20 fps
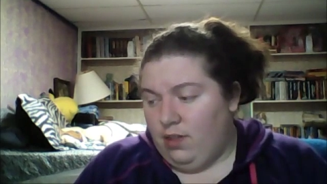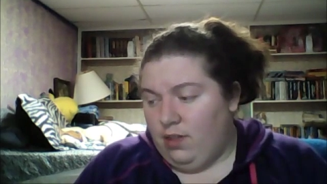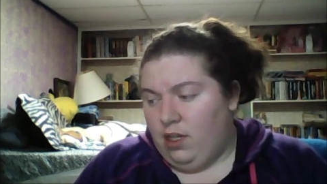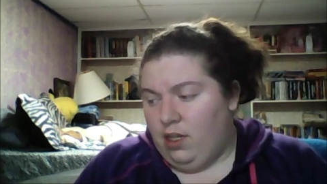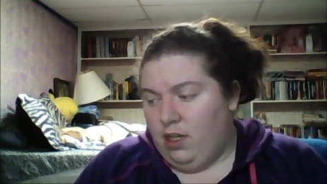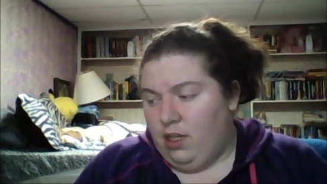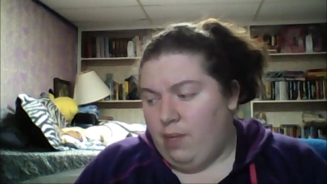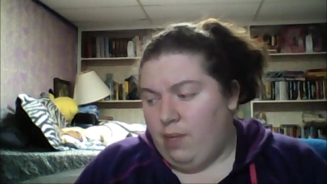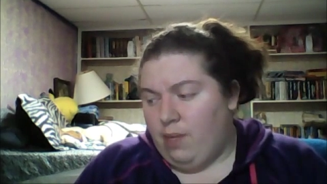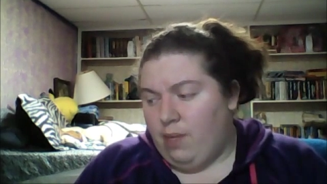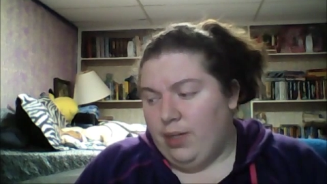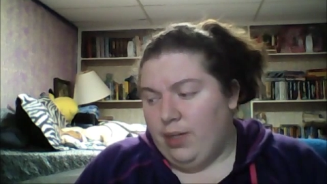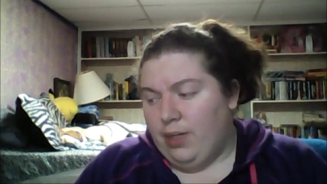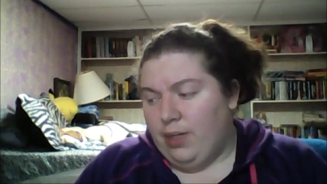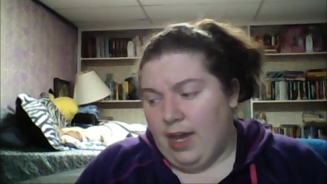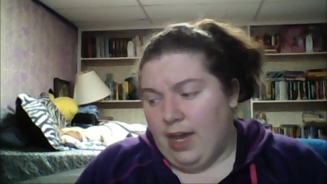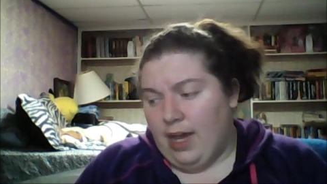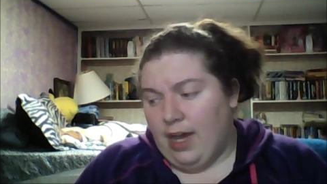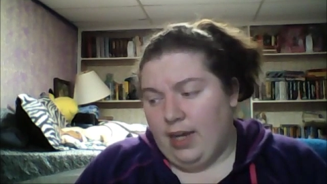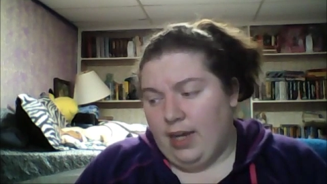Number
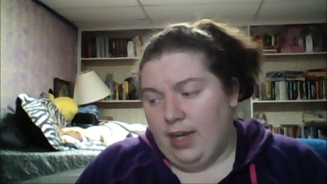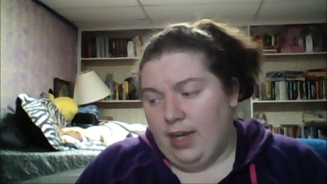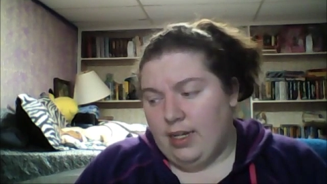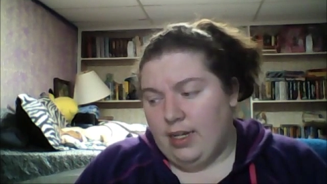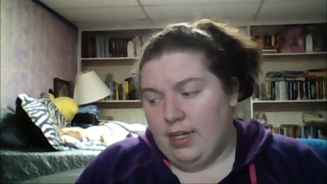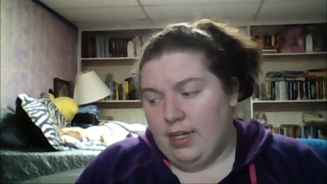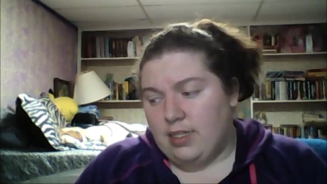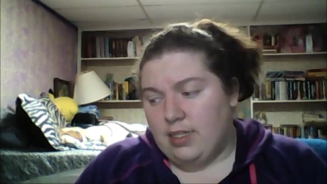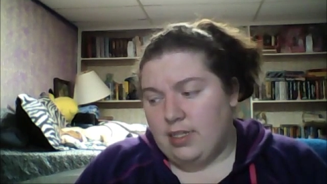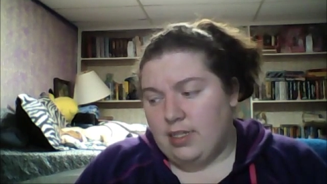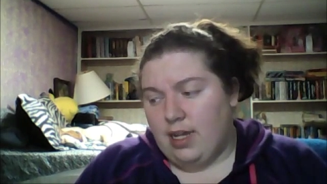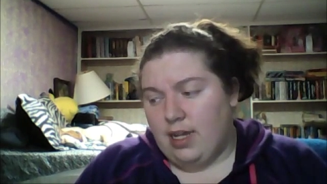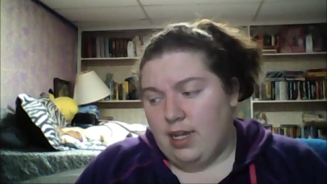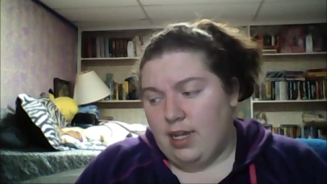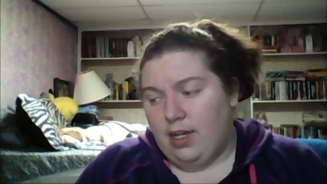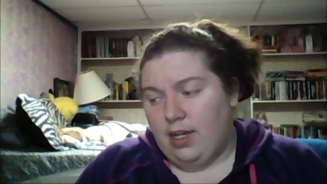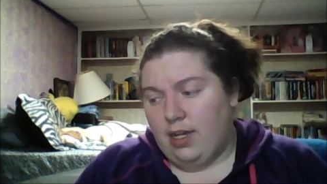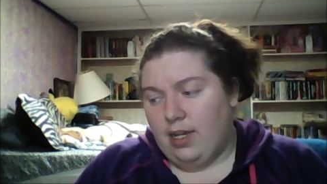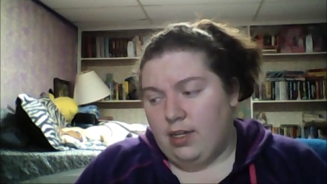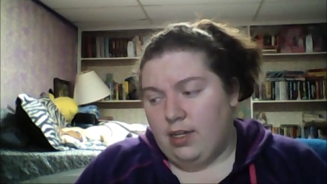9 is
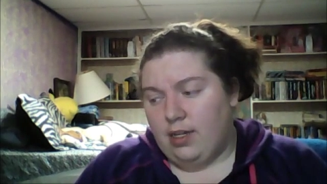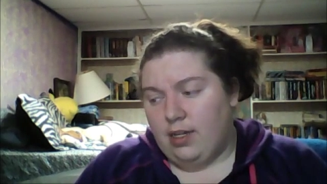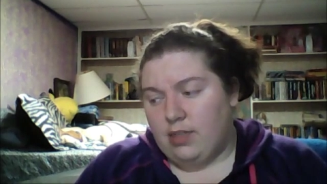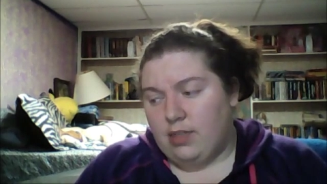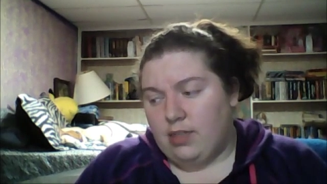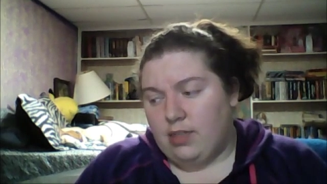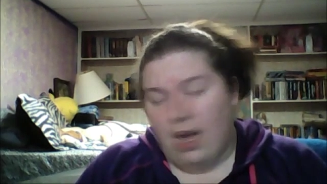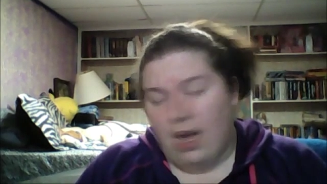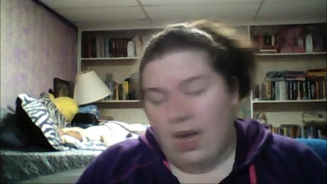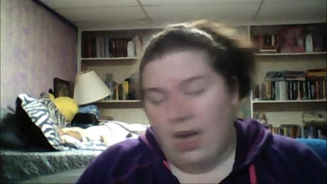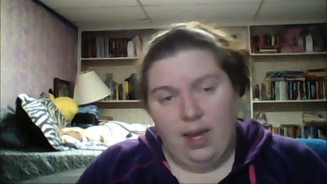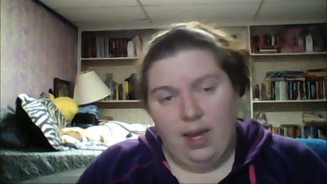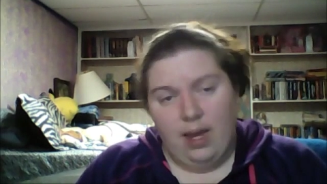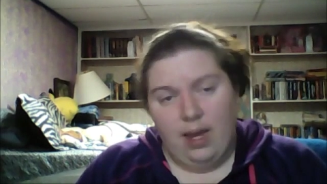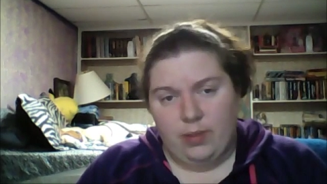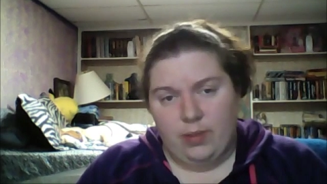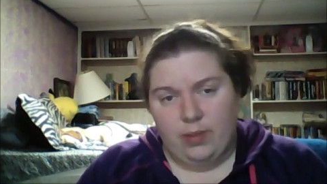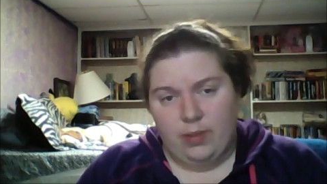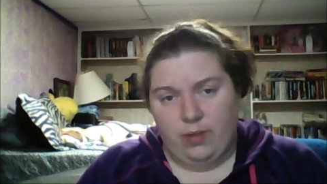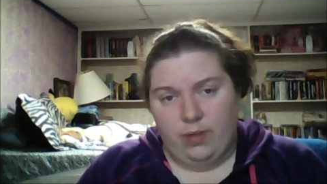a tie
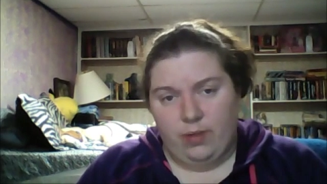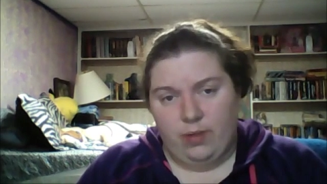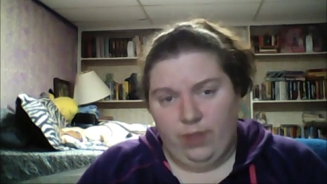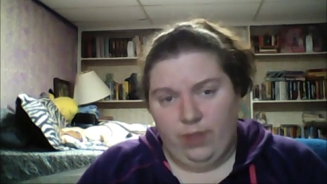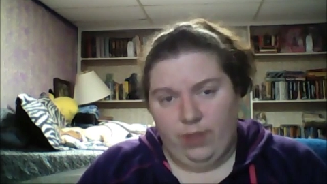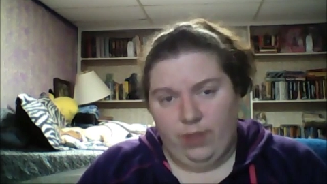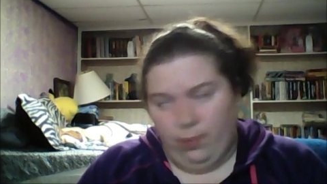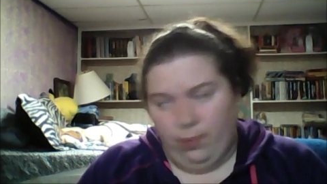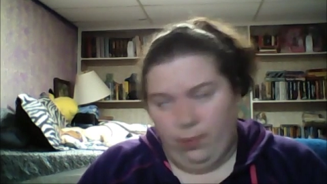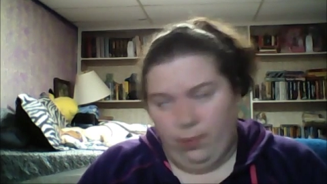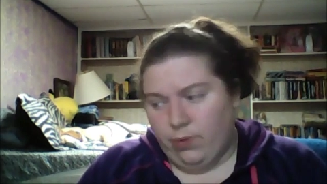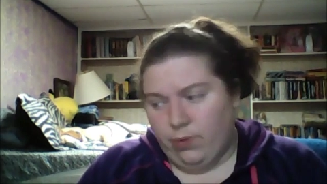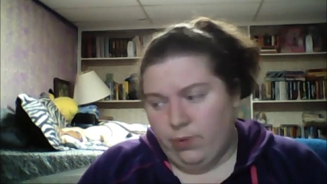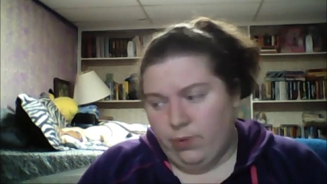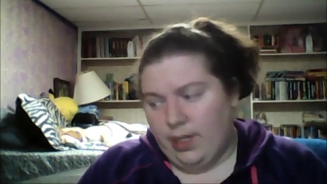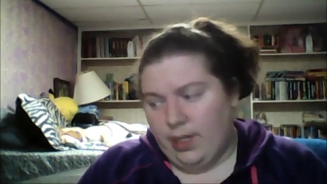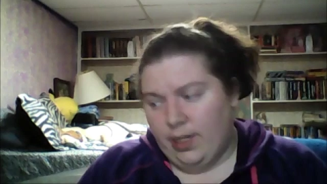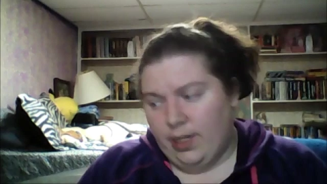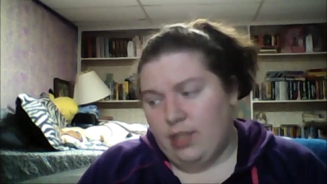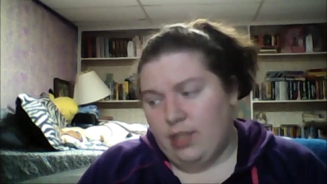between Phillip
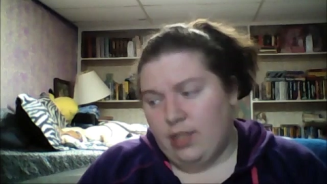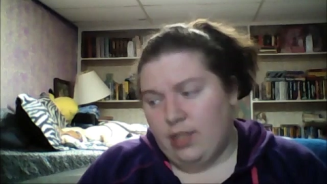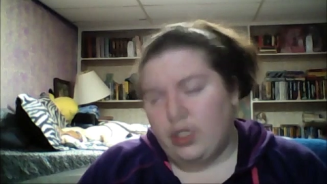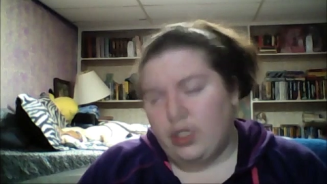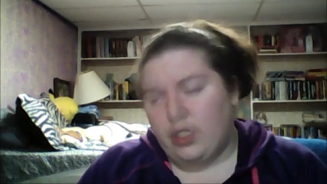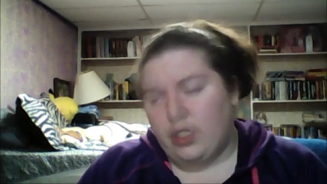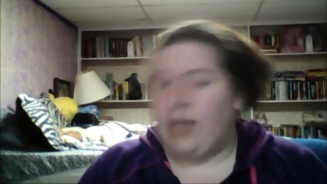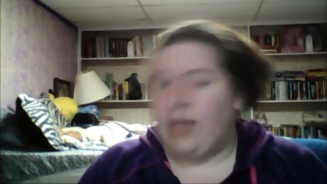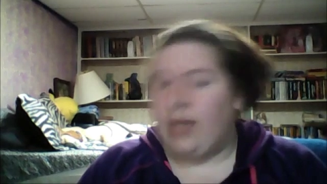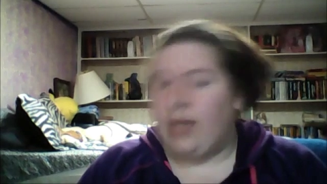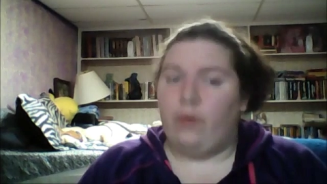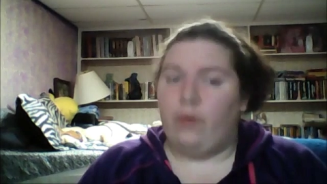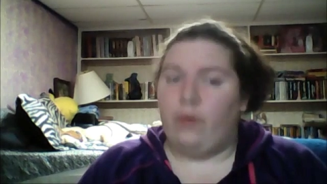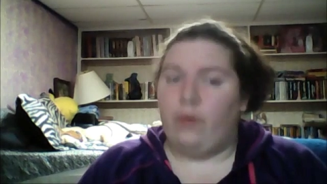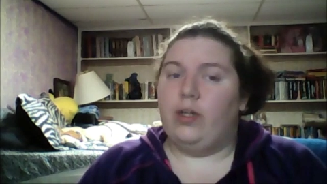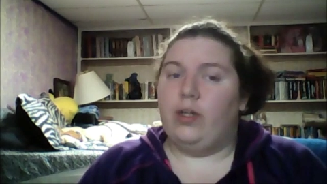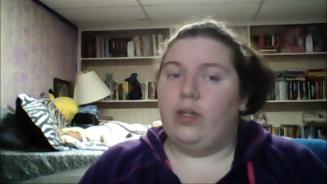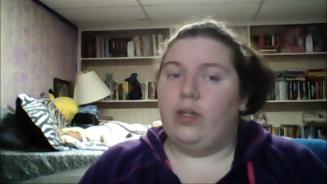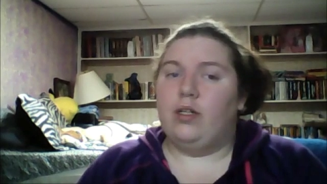Pullman and J.K. Rowling.